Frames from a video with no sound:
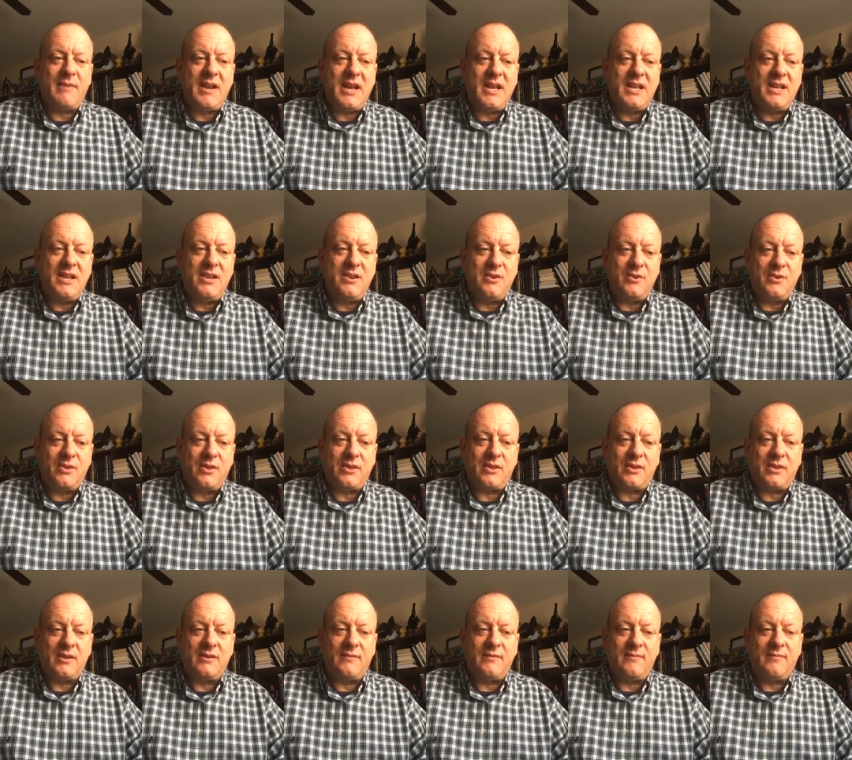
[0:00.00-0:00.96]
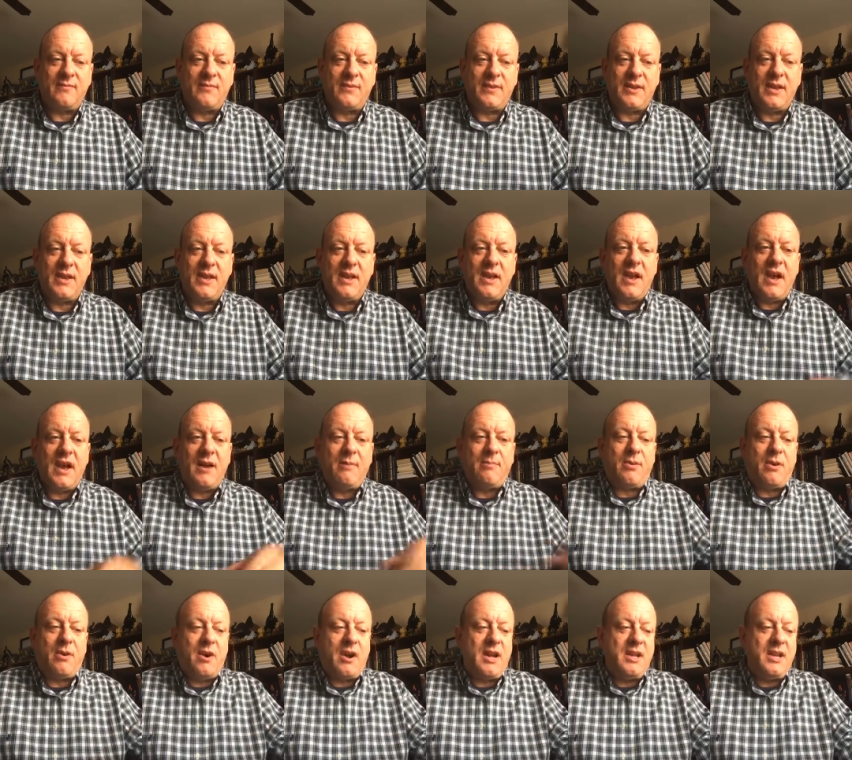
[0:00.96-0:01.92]
my youth.
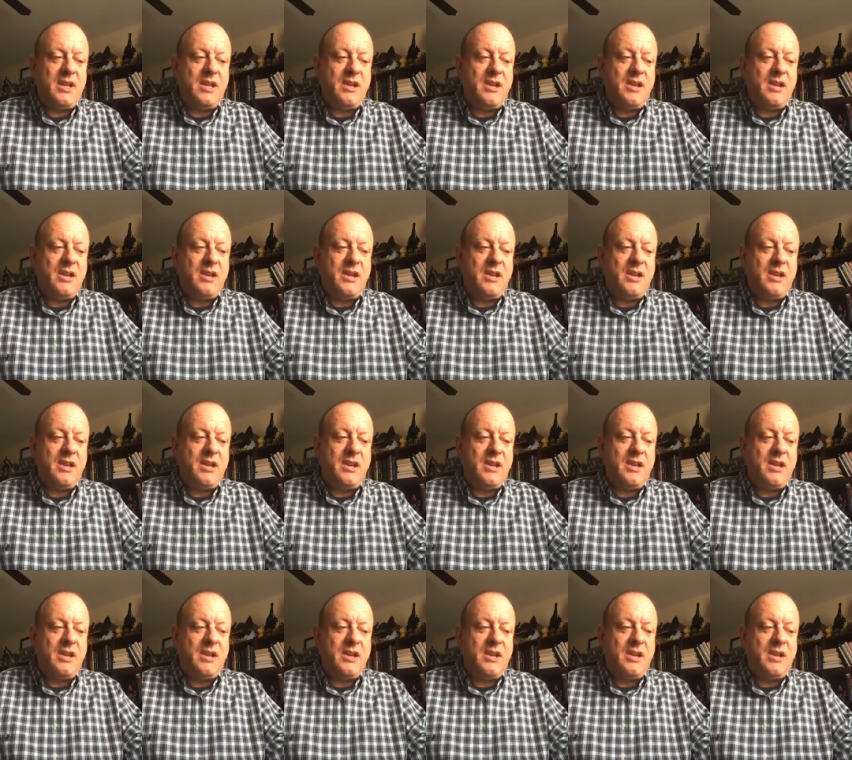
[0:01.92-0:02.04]
Upon